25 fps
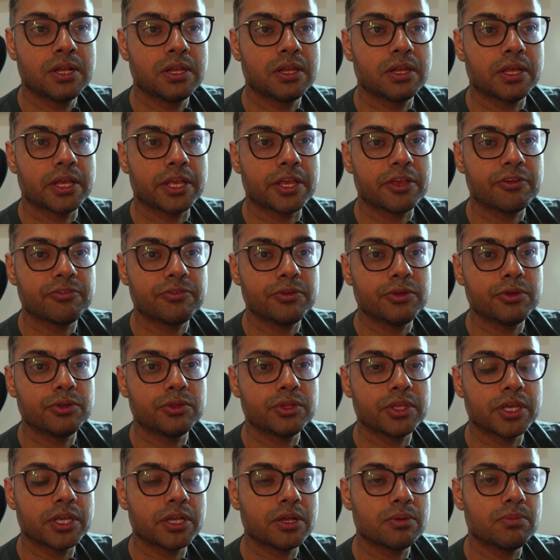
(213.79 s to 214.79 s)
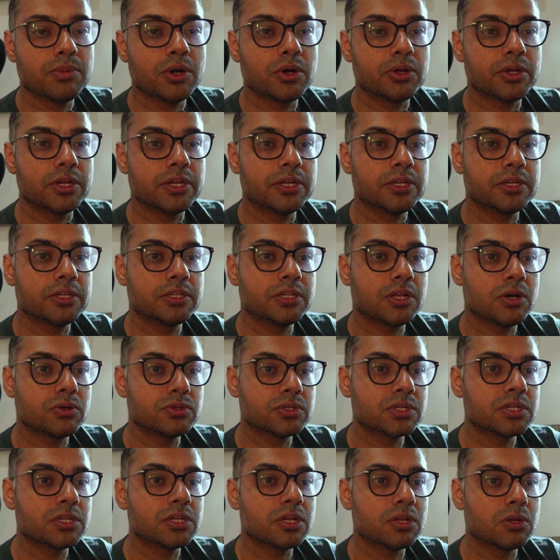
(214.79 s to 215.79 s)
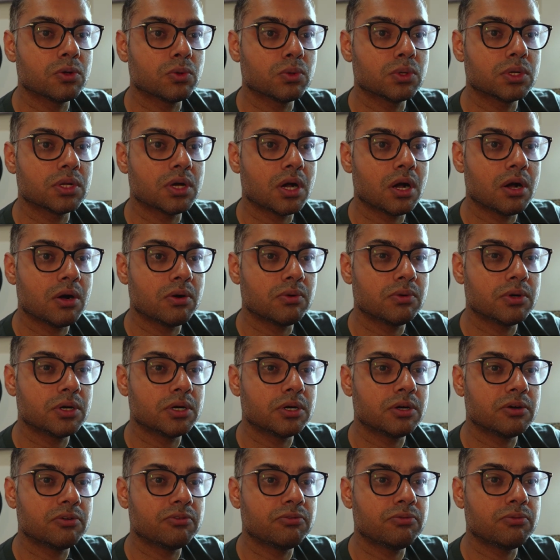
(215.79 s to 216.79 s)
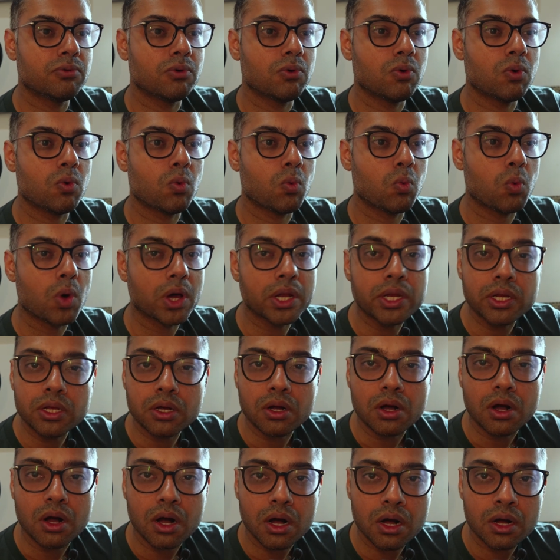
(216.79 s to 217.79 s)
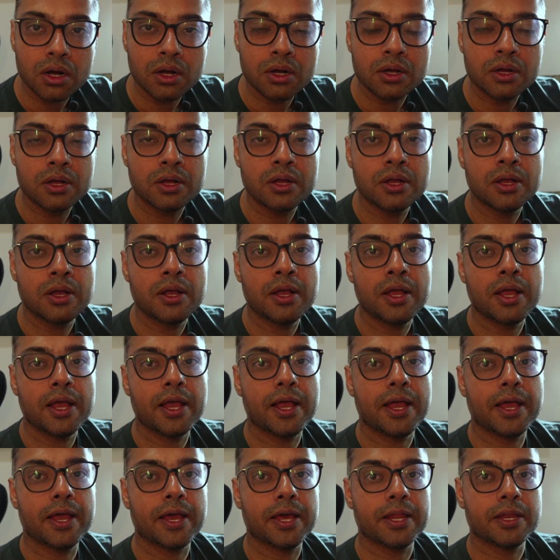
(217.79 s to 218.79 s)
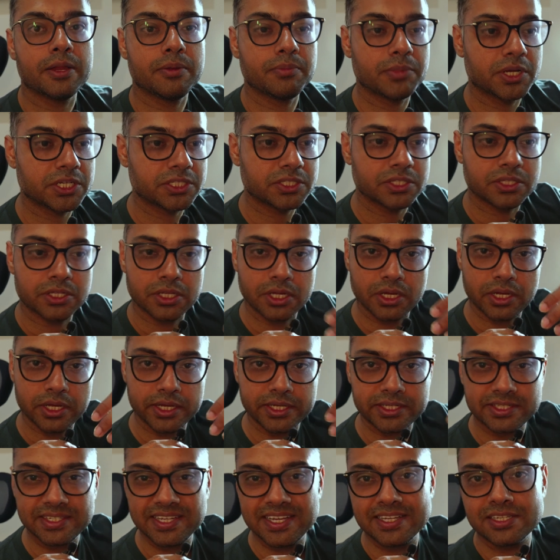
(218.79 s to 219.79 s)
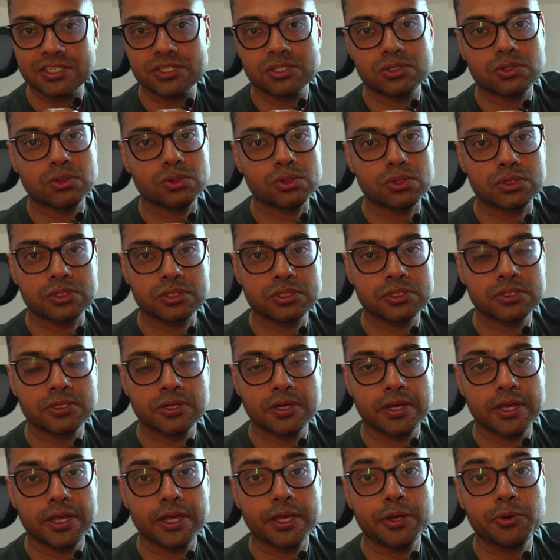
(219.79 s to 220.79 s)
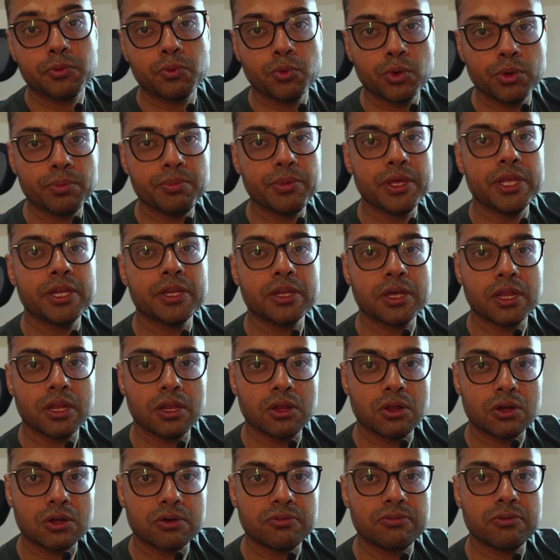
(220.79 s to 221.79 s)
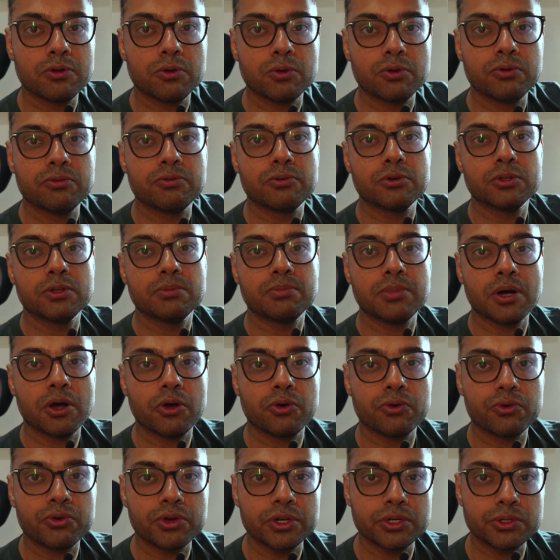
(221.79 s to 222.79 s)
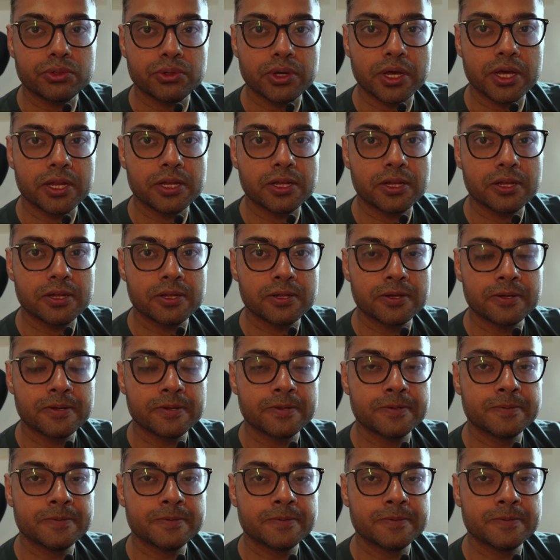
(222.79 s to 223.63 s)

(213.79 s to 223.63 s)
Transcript: Like, if you think about it, 1,000 kilowatt hour for one car. And imagine there are like 10 stalls. It would mean a lot of load for the power grid to handle.